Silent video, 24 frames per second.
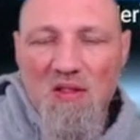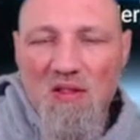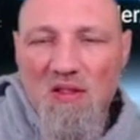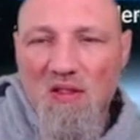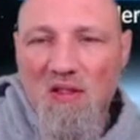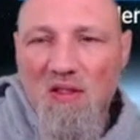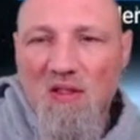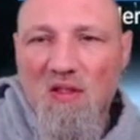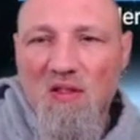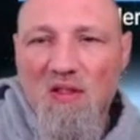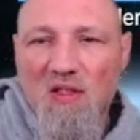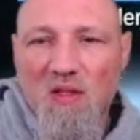
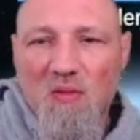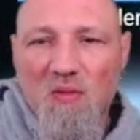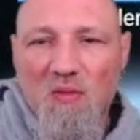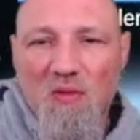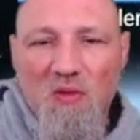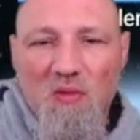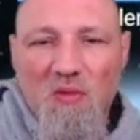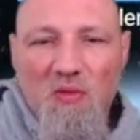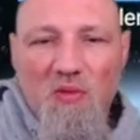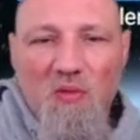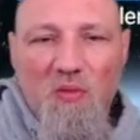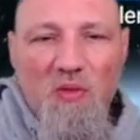Her name
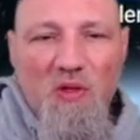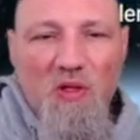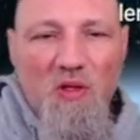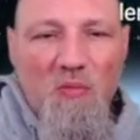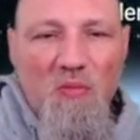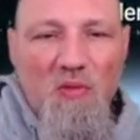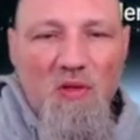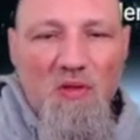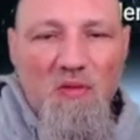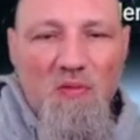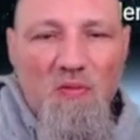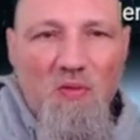doesn't really ring
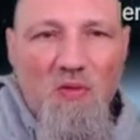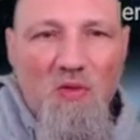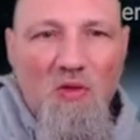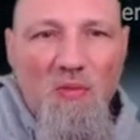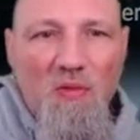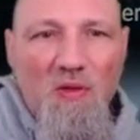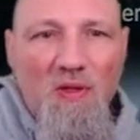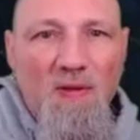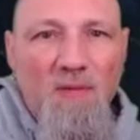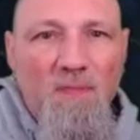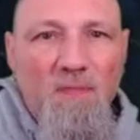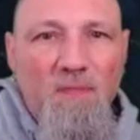a bell for
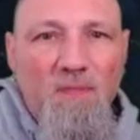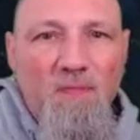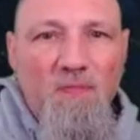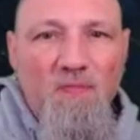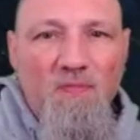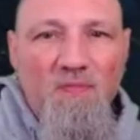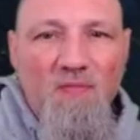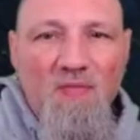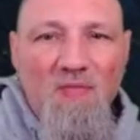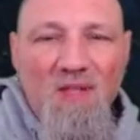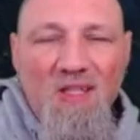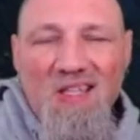me.
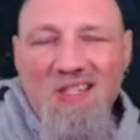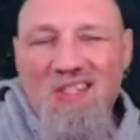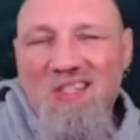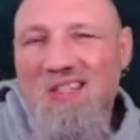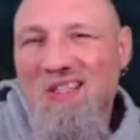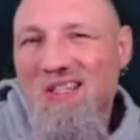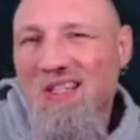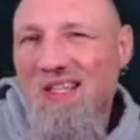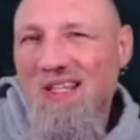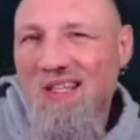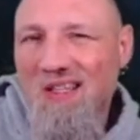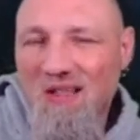I
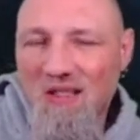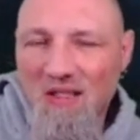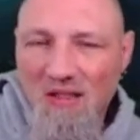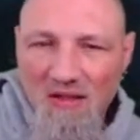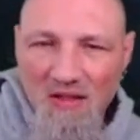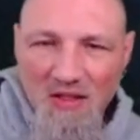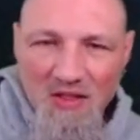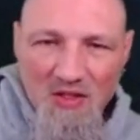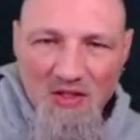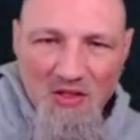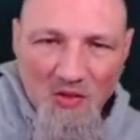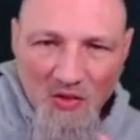still hate
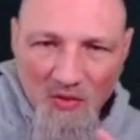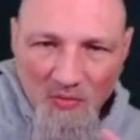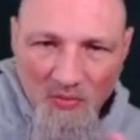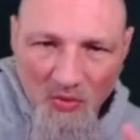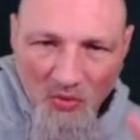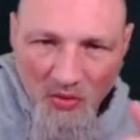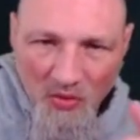that they showed the